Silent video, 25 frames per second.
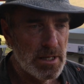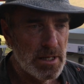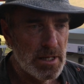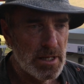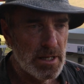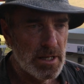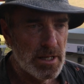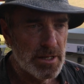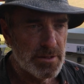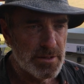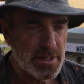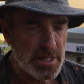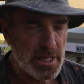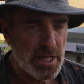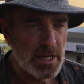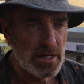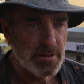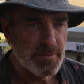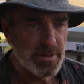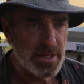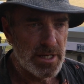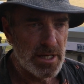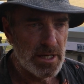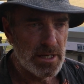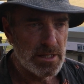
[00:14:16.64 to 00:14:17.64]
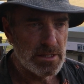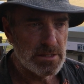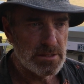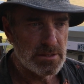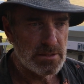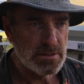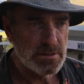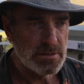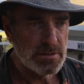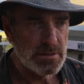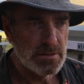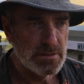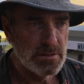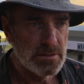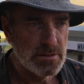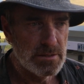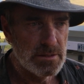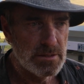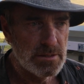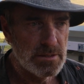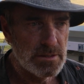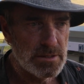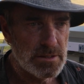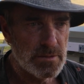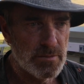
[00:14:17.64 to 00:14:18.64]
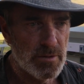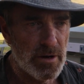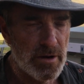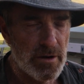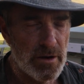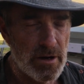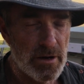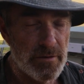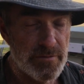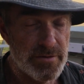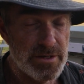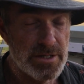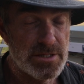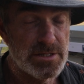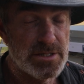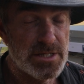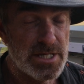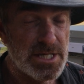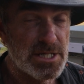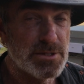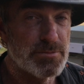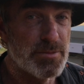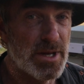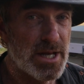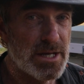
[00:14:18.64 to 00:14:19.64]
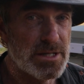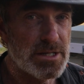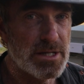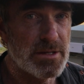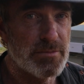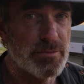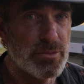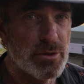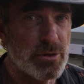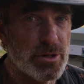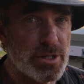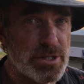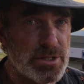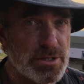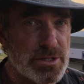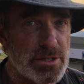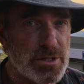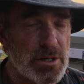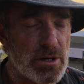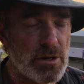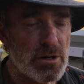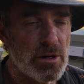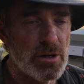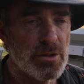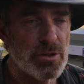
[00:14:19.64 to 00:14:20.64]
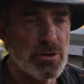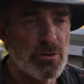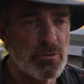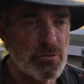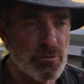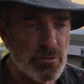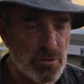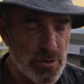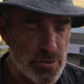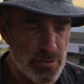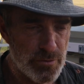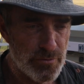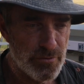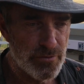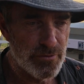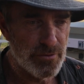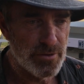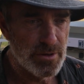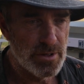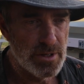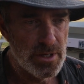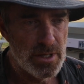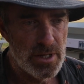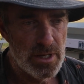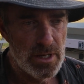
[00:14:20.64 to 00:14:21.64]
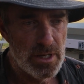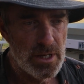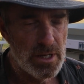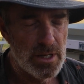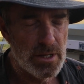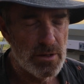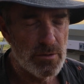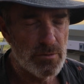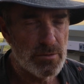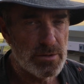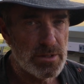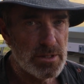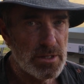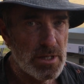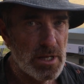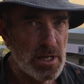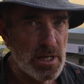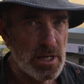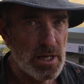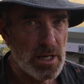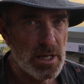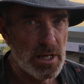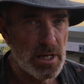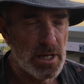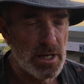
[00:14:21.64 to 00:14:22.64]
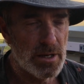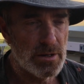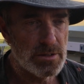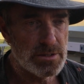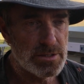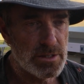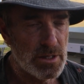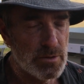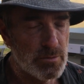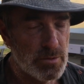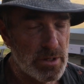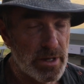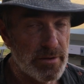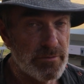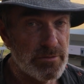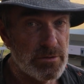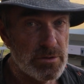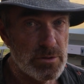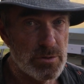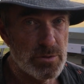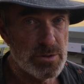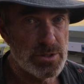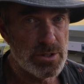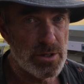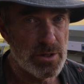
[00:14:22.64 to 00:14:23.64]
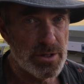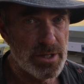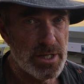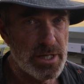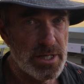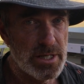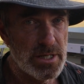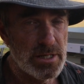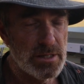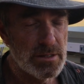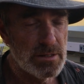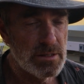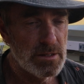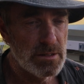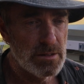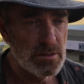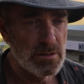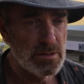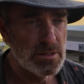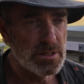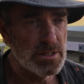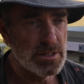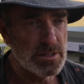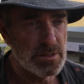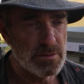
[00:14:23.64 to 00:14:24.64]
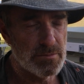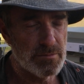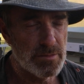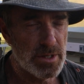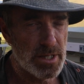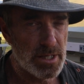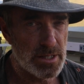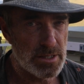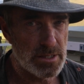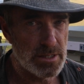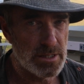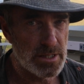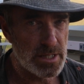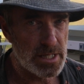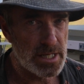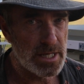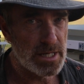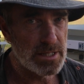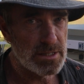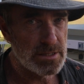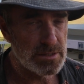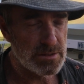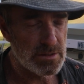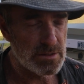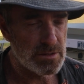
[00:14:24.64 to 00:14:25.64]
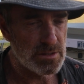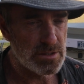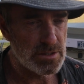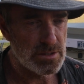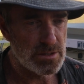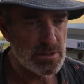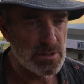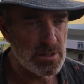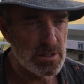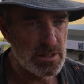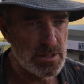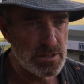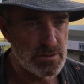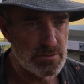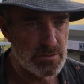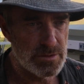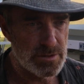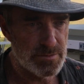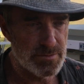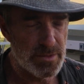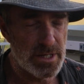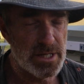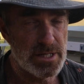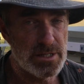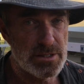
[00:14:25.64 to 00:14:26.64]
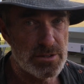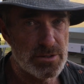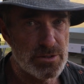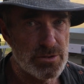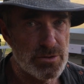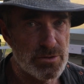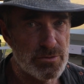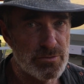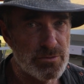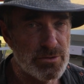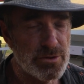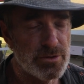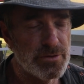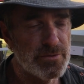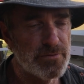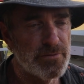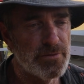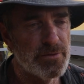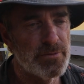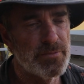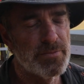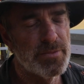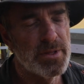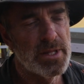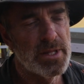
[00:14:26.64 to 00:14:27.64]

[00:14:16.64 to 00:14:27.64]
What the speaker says: and the canopy has some obvious 6 mounting points on the roof. So whatever was on there didn't mount in the gutters on the side, it was mounted to the roof.